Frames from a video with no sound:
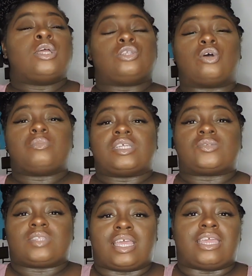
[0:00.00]
Don't mess
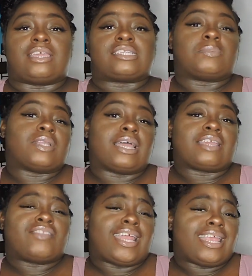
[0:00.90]
with that ex. But like,
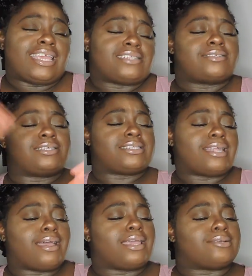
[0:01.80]
if that ex just
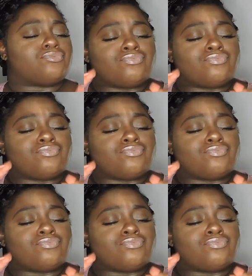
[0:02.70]
like,